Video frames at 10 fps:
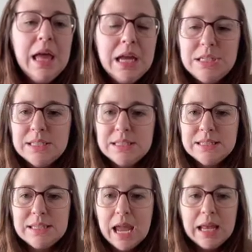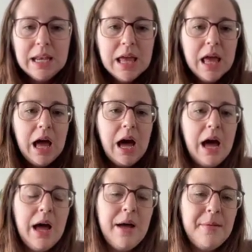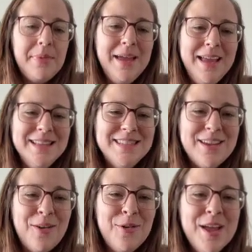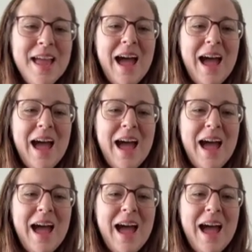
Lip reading: It's just insane. And so